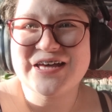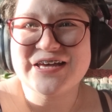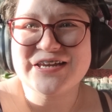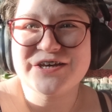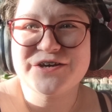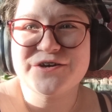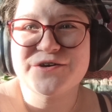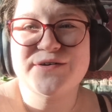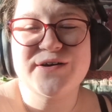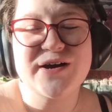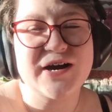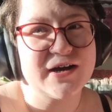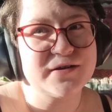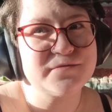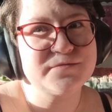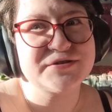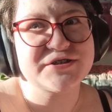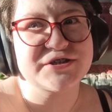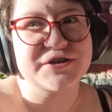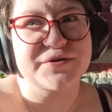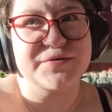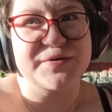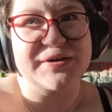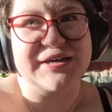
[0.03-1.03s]
Hello, I'm
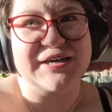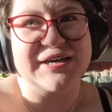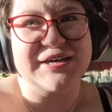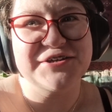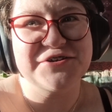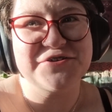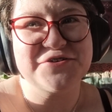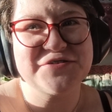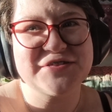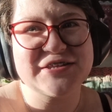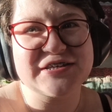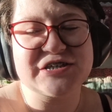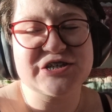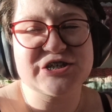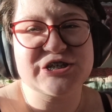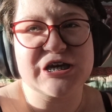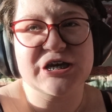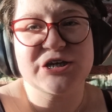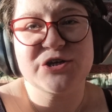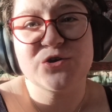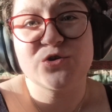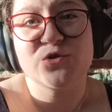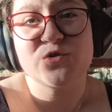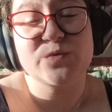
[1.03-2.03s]
Zoe, and on this
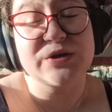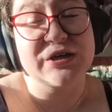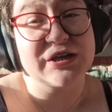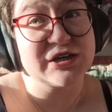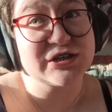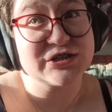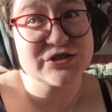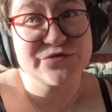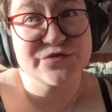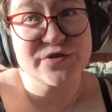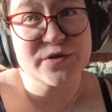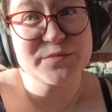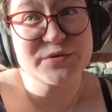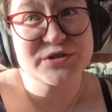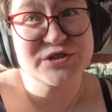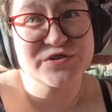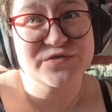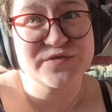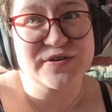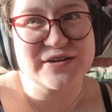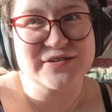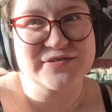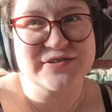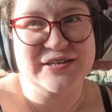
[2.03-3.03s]
channel we like to rummage
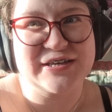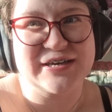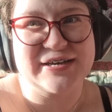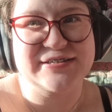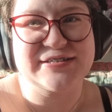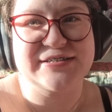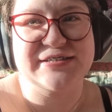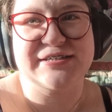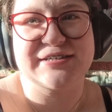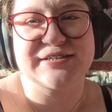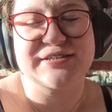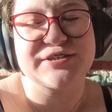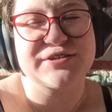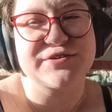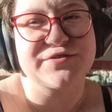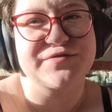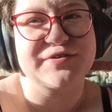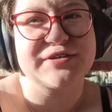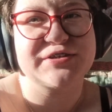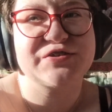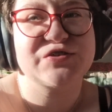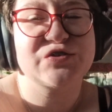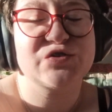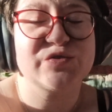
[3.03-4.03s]
around the attics of
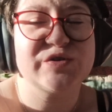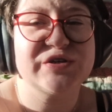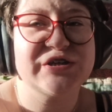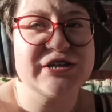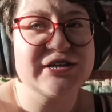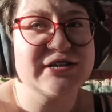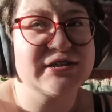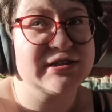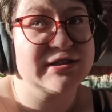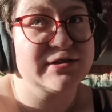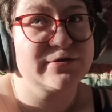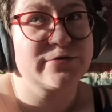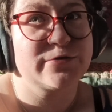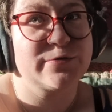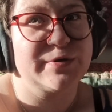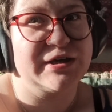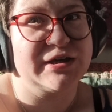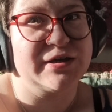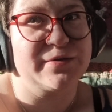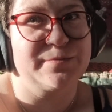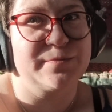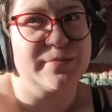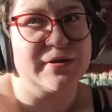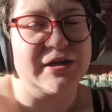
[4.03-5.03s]
history and see what
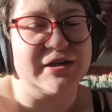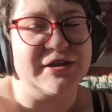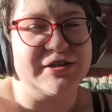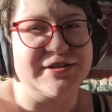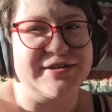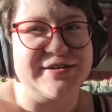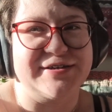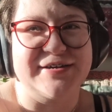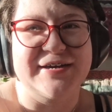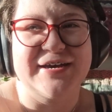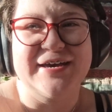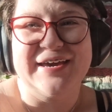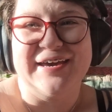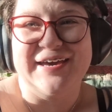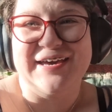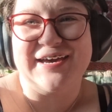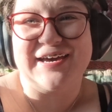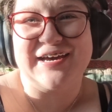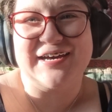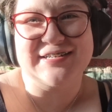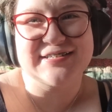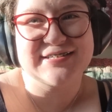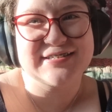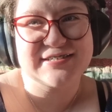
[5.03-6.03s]
we can plunder.
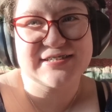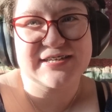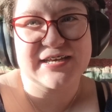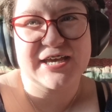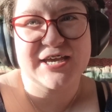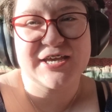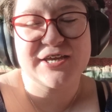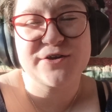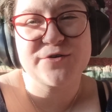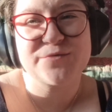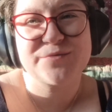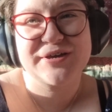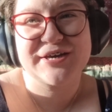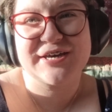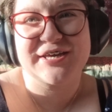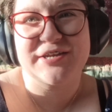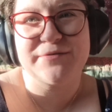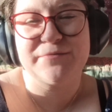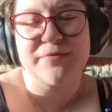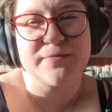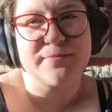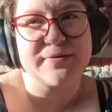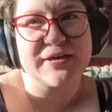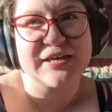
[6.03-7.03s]
And today we're
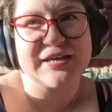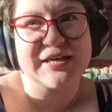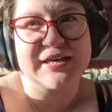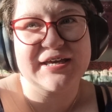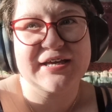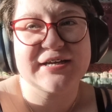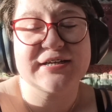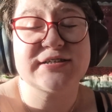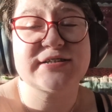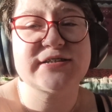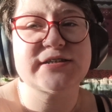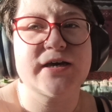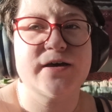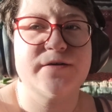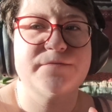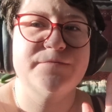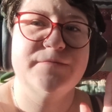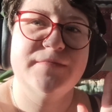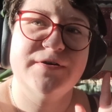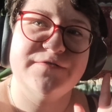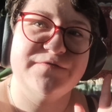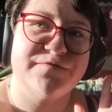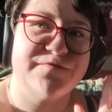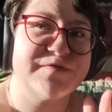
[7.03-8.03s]
going to be making
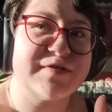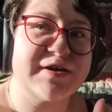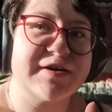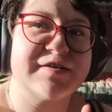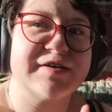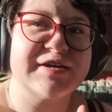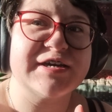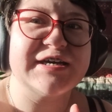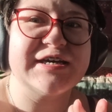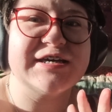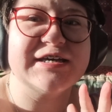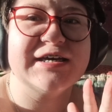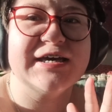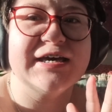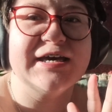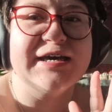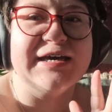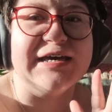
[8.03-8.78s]
some very